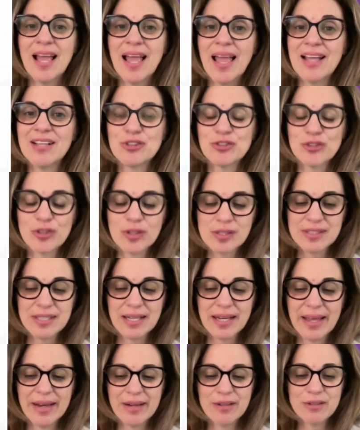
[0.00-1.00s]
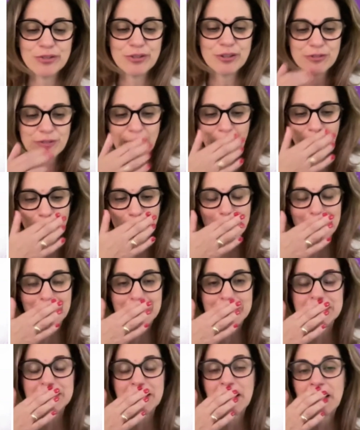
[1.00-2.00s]
and translators for
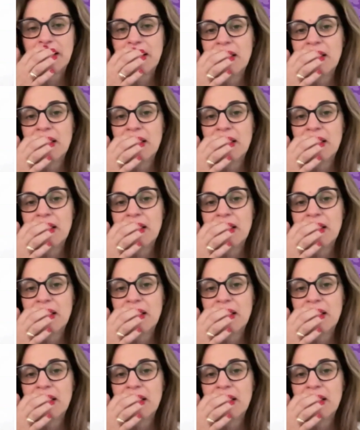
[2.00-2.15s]
families.